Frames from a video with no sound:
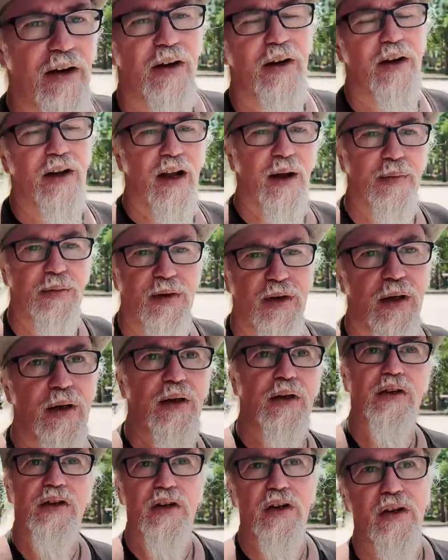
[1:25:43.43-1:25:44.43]
and it comes,
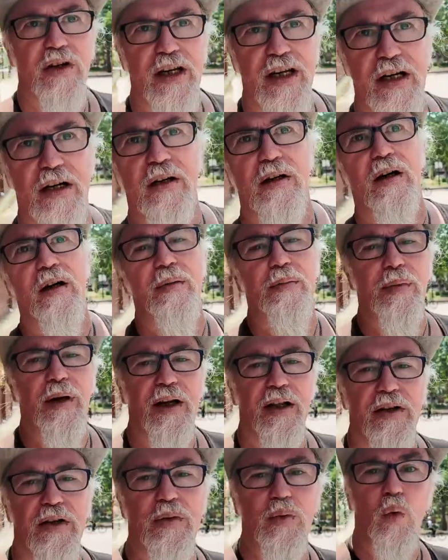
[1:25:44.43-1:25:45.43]
it's still here, but
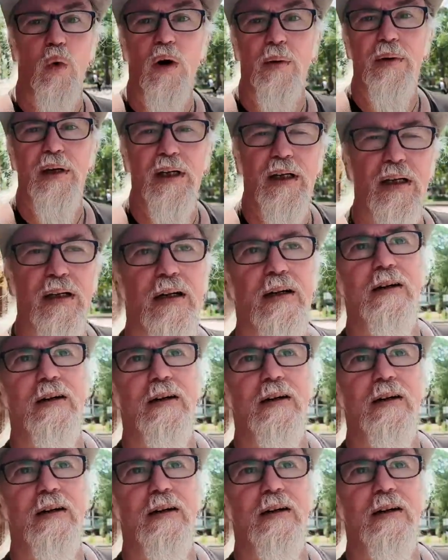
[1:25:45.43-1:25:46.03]
it's warmer.